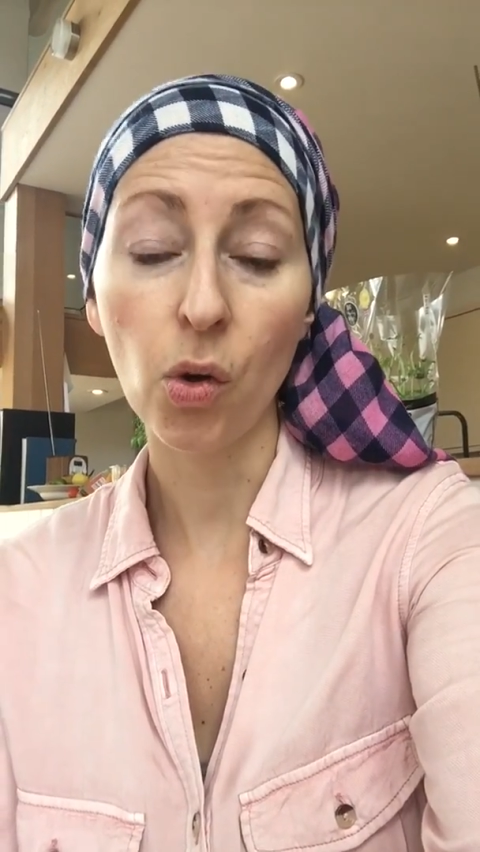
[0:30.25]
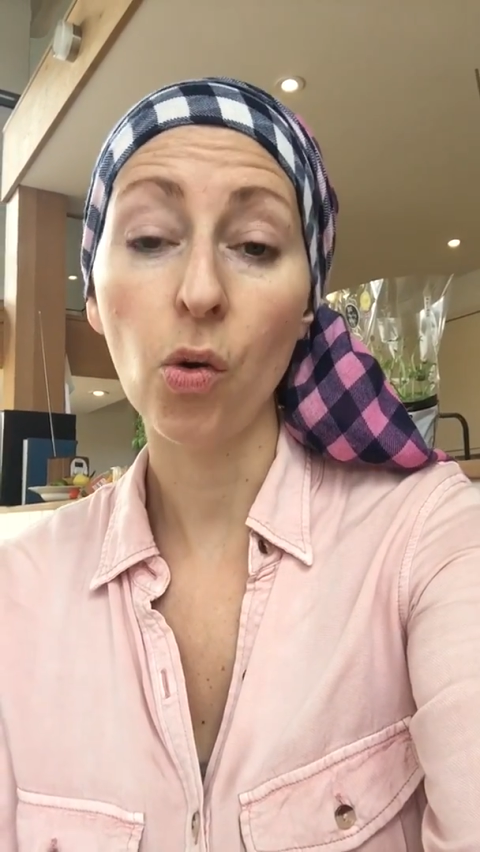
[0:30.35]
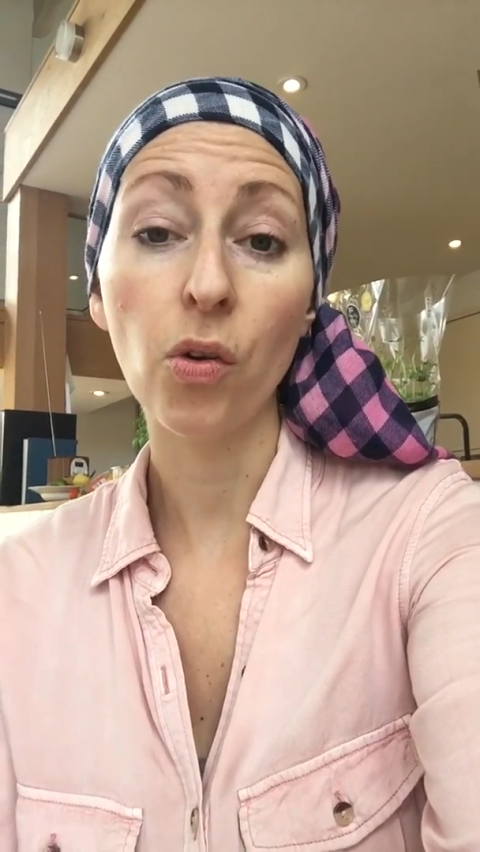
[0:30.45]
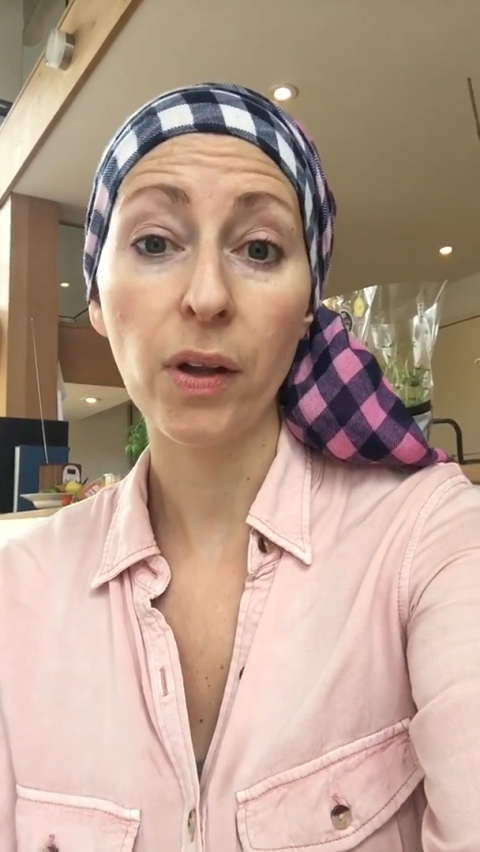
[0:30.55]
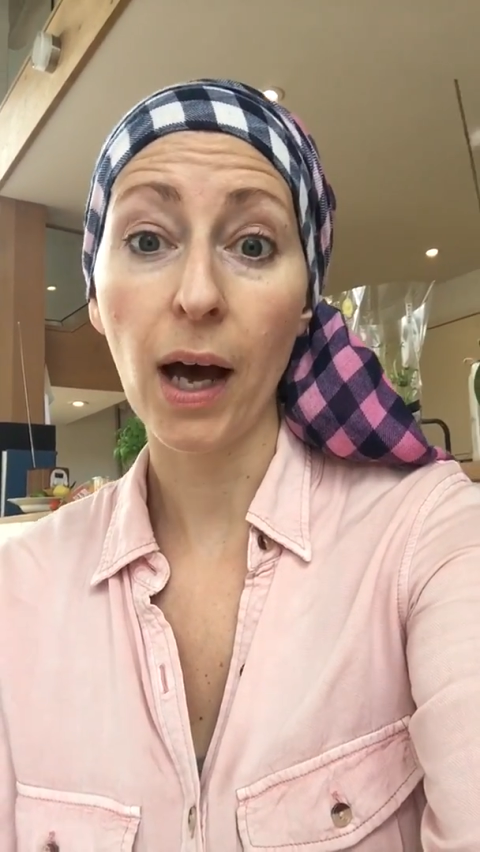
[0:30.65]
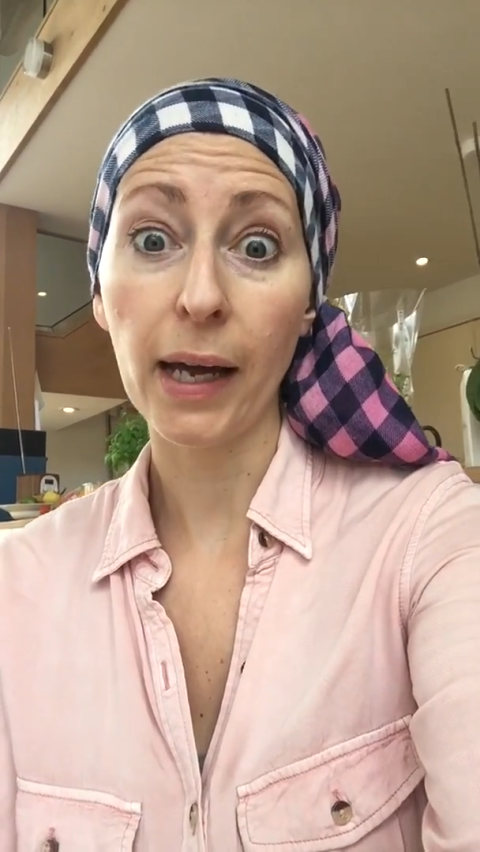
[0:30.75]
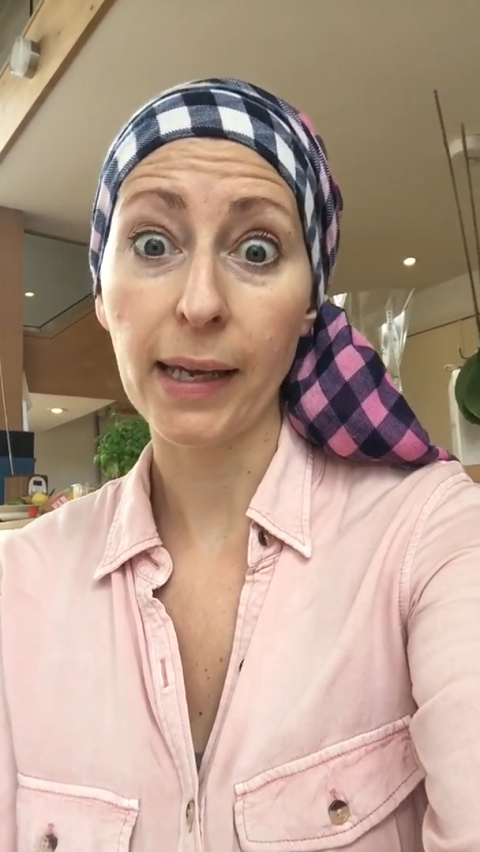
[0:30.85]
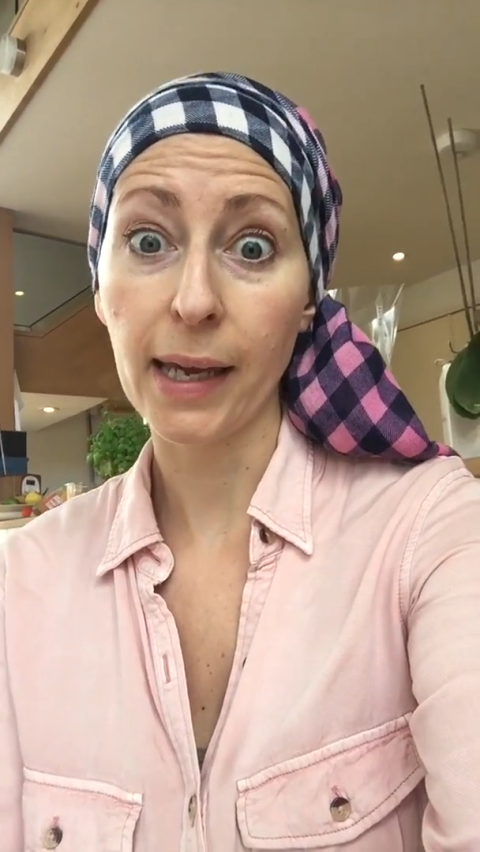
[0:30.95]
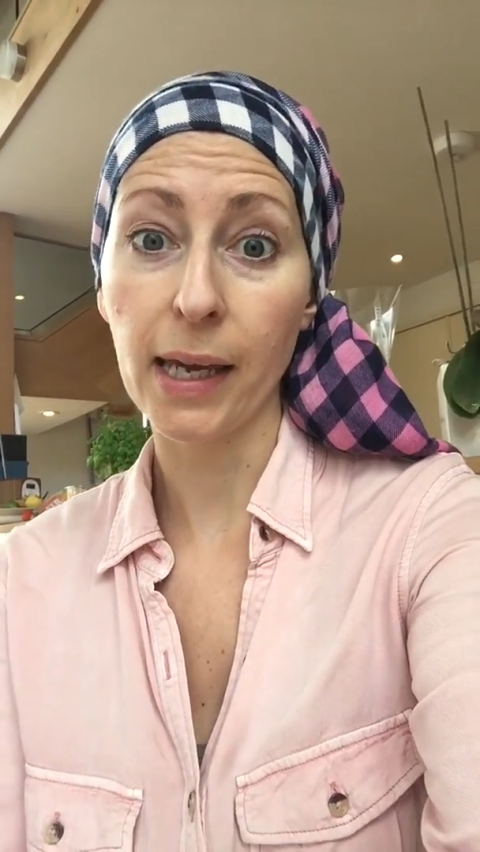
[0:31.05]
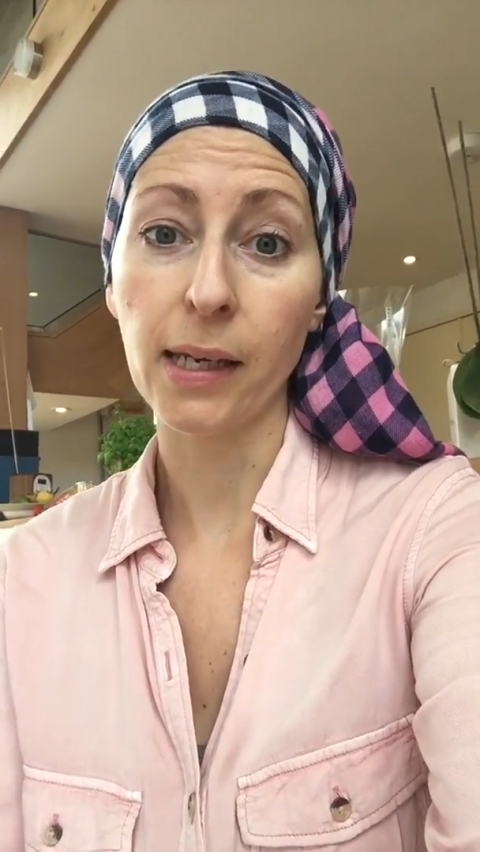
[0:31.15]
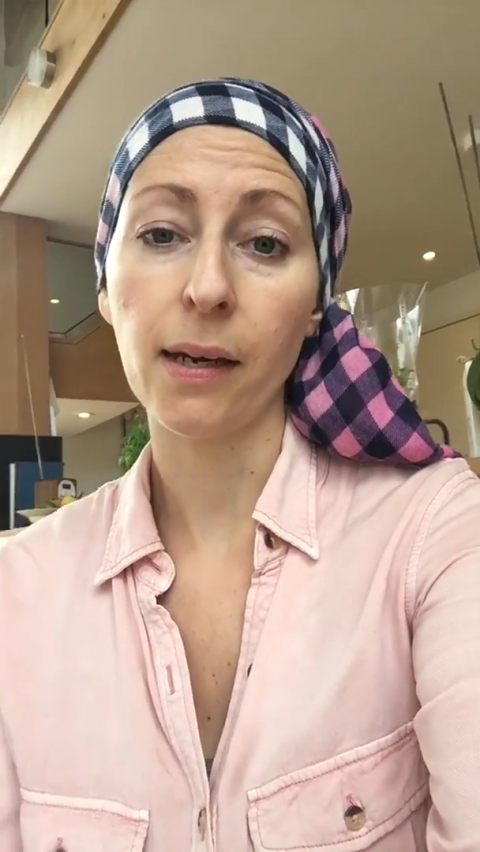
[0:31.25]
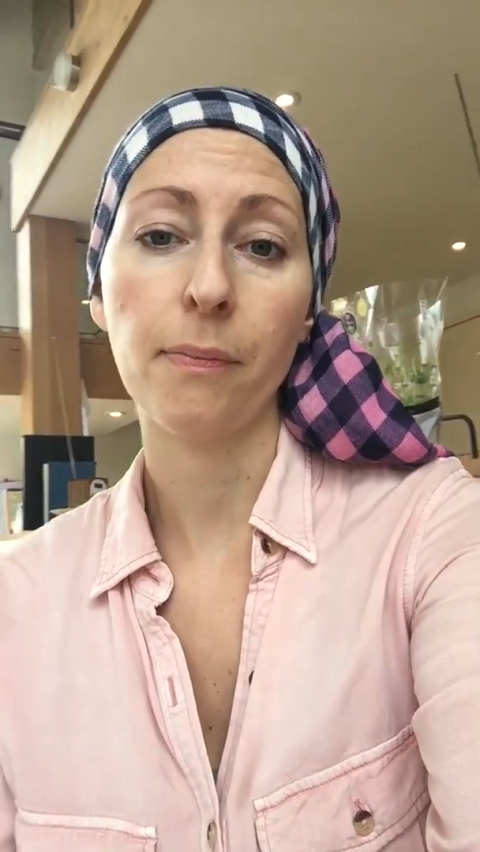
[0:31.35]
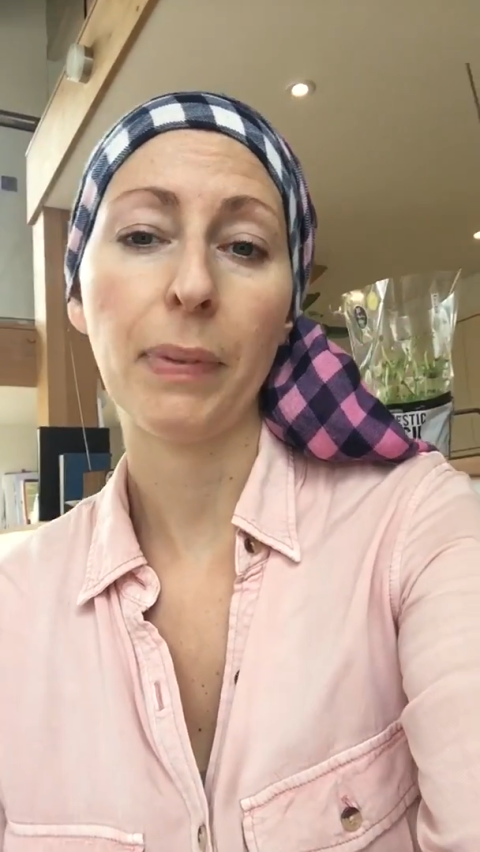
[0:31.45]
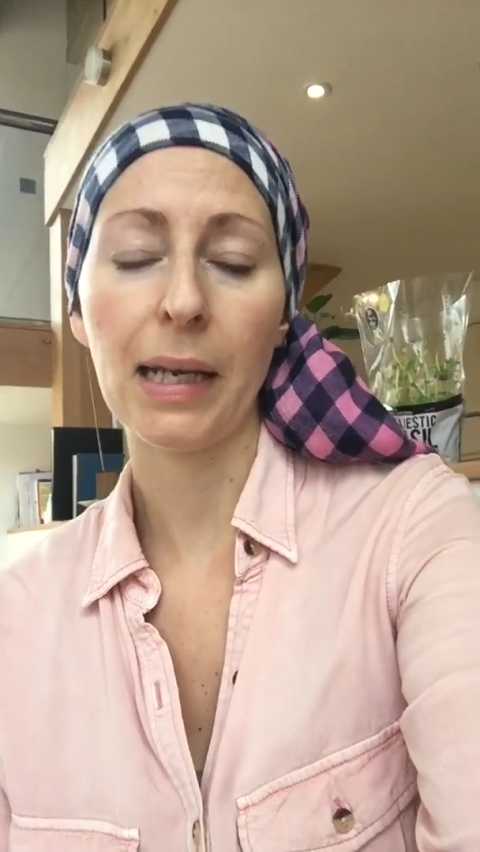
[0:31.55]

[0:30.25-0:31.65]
or the IKEA